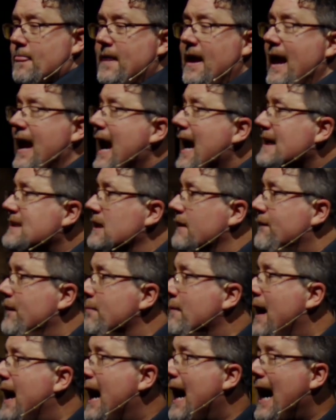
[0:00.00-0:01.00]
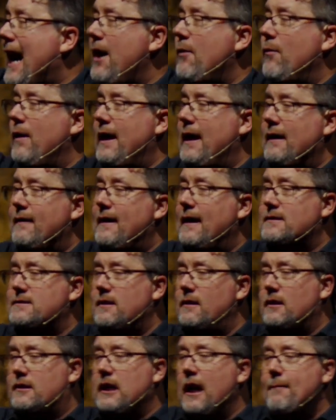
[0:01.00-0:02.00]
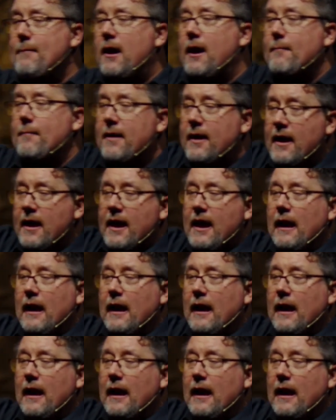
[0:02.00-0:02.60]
The exit from the highway that's going to come up